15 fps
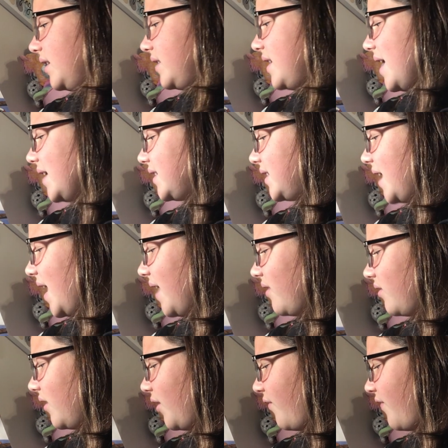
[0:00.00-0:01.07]
Yes,
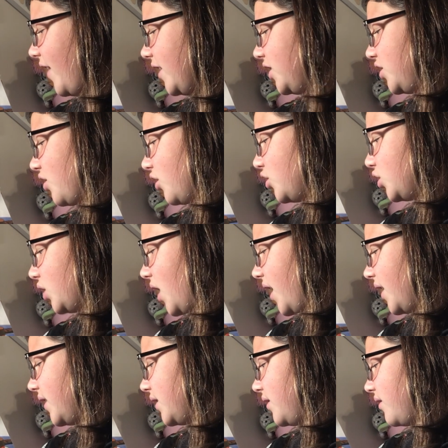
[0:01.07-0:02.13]
eight little veggies are
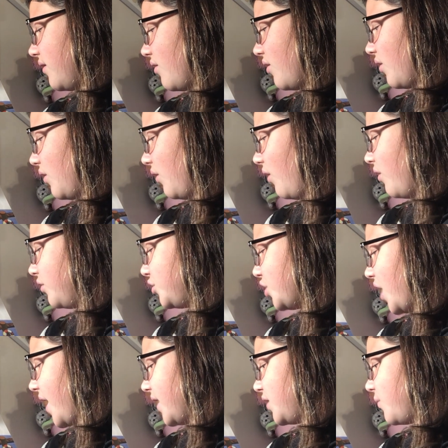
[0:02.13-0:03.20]
trying, all
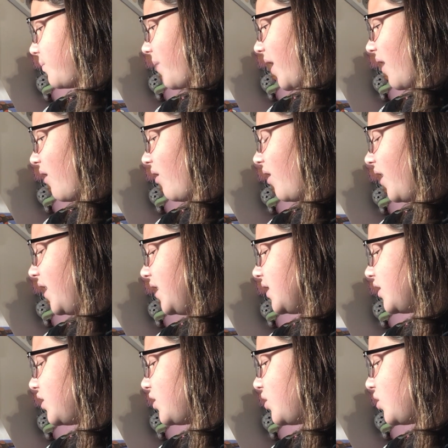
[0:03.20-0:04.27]
trying to bail,
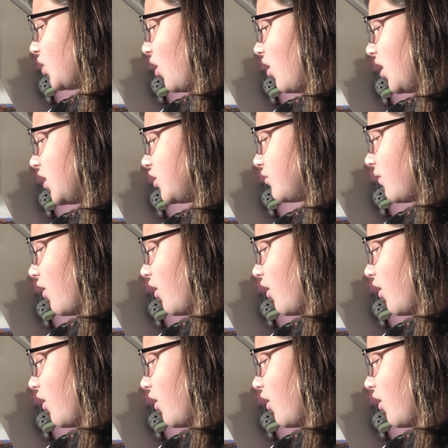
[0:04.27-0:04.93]
starting to